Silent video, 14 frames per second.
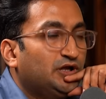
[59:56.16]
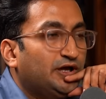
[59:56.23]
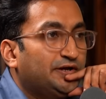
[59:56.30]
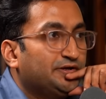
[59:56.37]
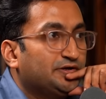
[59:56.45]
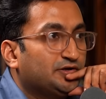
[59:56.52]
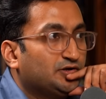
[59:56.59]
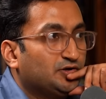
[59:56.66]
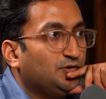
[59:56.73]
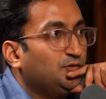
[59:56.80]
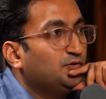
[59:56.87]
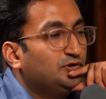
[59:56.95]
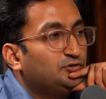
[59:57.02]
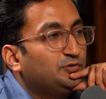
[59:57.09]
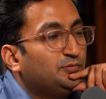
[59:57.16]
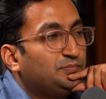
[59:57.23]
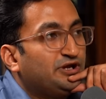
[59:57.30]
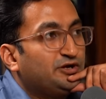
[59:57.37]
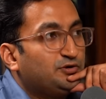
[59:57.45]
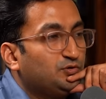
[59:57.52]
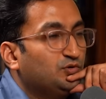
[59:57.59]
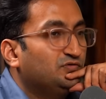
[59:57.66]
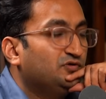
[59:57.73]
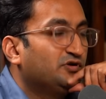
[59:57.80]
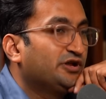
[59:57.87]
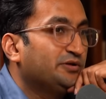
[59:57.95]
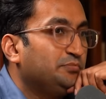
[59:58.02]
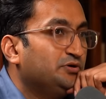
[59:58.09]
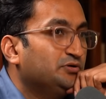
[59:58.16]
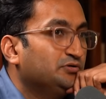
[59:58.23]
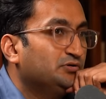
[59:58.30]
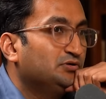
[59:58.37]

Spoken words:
And do you also plan to go for IPO?